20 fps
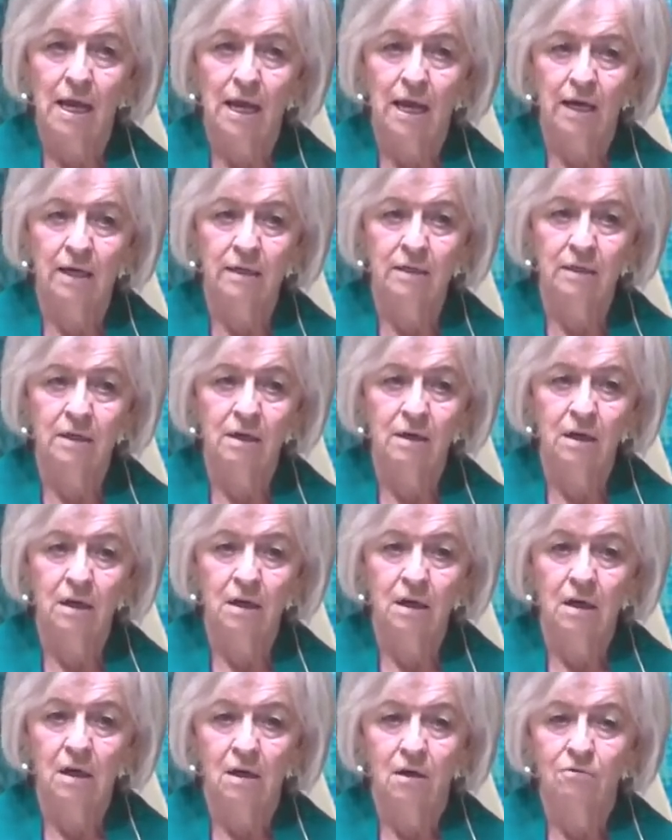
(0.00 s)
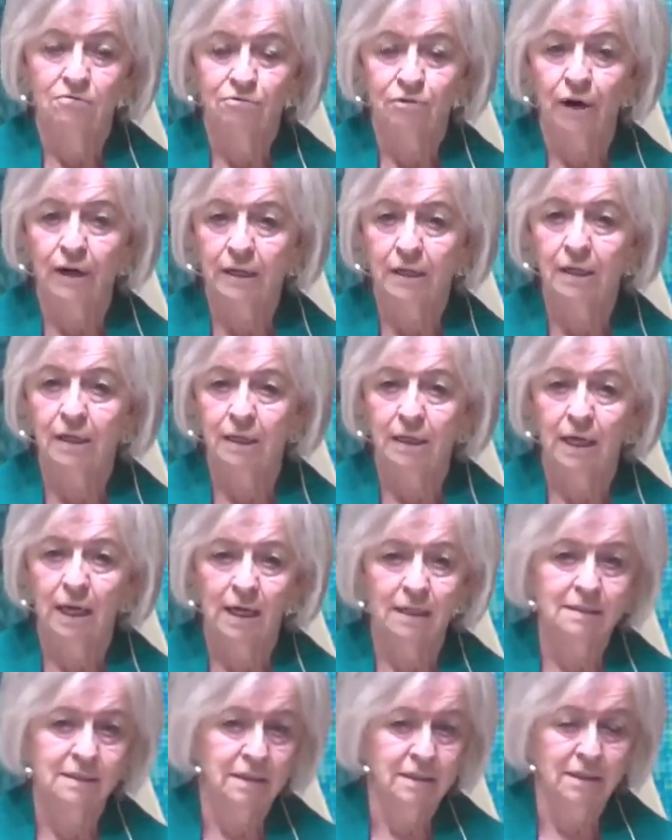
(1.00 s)
and frightening
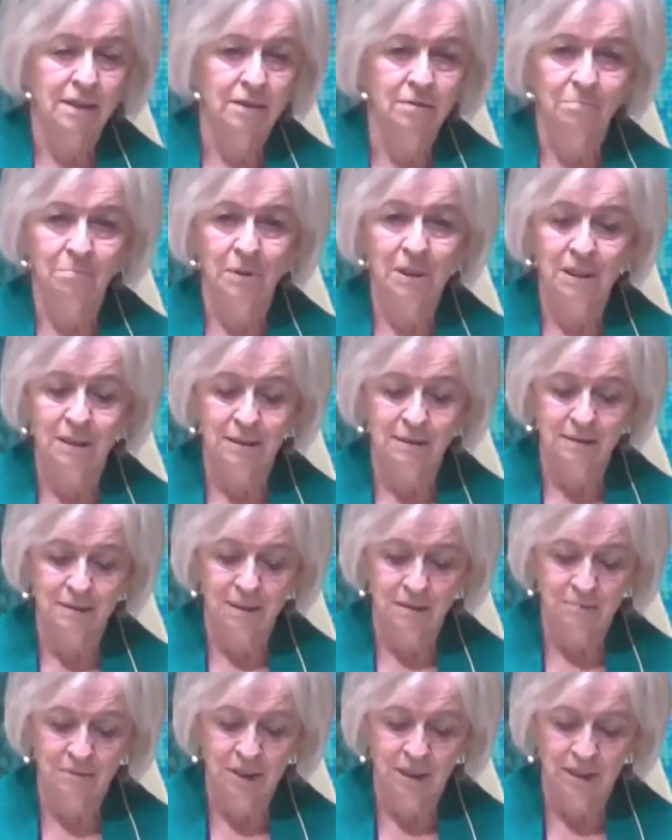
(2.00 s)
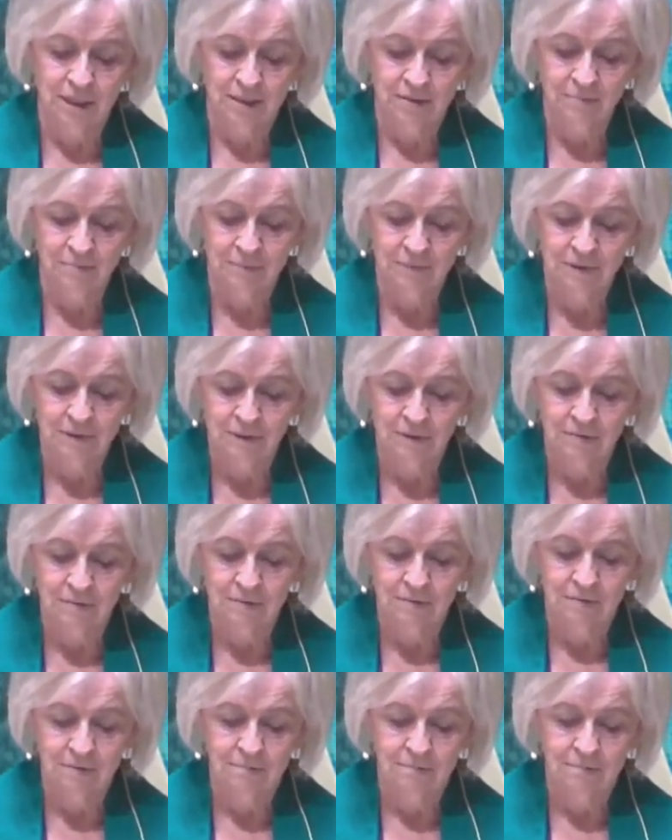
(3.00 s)
as it can be sometimes.